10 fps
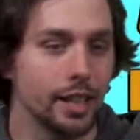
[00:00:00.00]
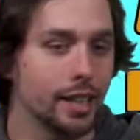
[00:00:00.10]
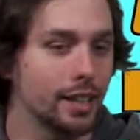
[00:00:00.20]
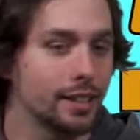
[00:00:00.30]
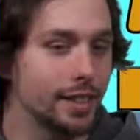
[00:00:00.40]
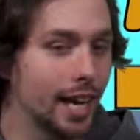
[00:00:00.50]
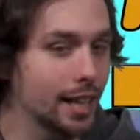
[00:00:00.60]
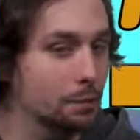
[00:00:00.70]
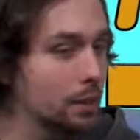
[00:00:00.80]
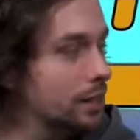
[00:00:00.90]
taking on the
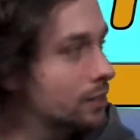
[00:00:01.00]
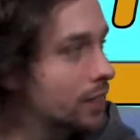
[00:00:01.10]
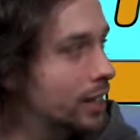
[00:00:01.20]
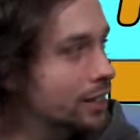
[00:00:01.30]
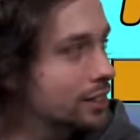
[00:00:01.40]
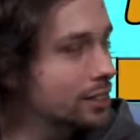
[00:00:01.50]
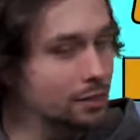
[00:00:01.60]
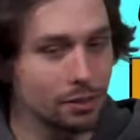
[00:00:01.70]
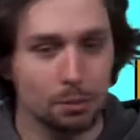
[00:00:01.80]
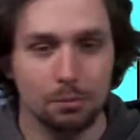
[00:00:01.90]
aspects of
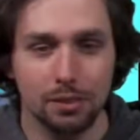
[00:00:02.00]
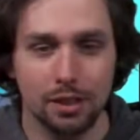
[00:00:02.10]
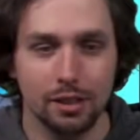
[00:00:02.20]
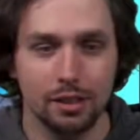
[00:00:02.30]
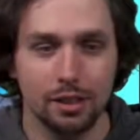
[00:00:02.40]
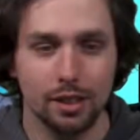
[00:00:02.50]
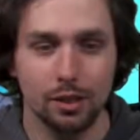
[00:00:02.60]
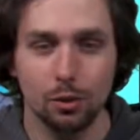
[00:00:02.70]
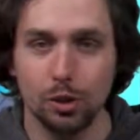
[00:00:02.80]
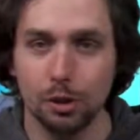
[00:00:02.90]
characters from
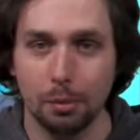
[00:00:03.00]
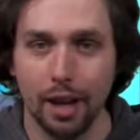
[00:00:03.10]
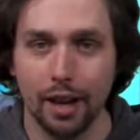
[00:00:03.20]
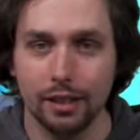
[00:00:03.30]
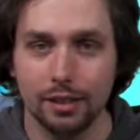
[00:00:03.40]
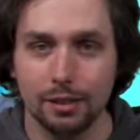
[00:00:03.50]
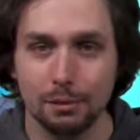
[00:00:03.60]
Guild Wars past.